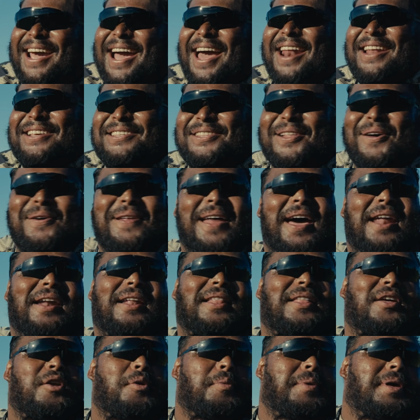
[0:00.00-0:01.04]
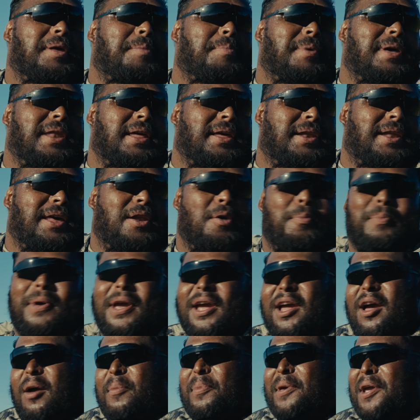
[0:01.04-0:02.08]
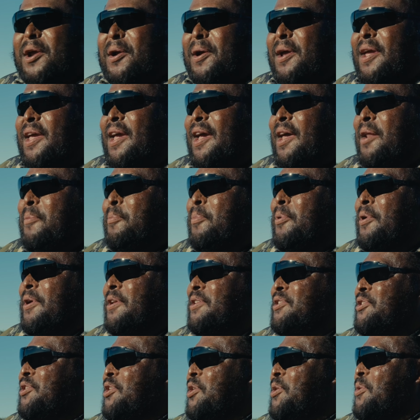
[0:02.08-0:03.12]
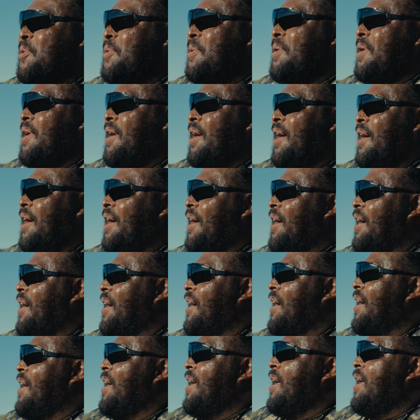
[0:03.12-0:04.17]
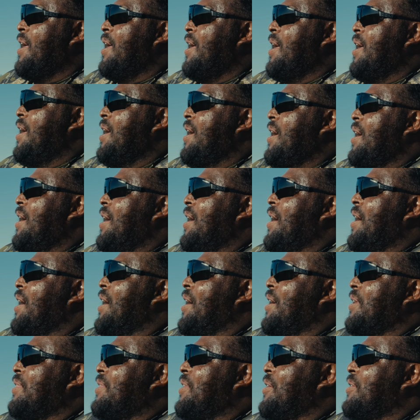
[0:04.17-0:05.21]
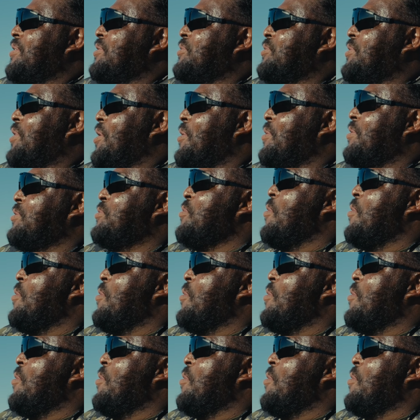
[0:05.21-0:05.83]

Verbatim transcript: kind of slowed down a little bit, but it, will pick up here again pretty soon. Uh, there's there was